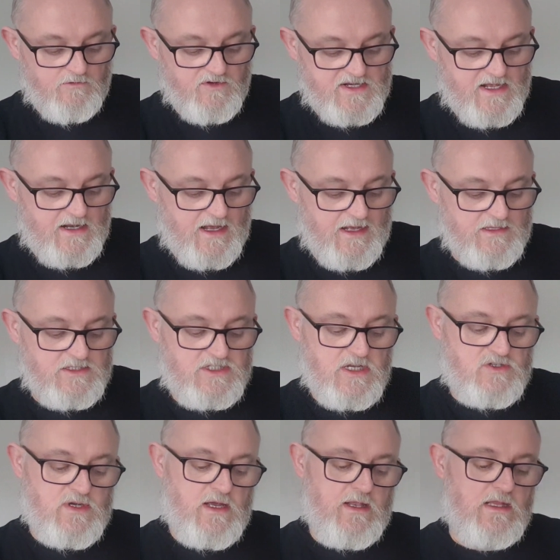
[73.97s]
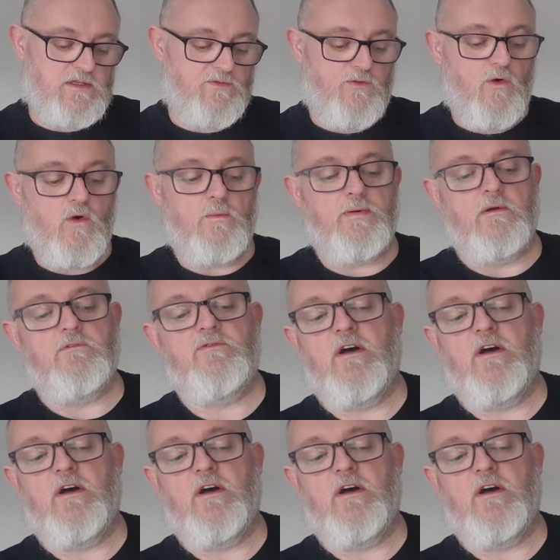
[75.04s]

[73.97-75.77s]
vanilla and citra. It's 4.5%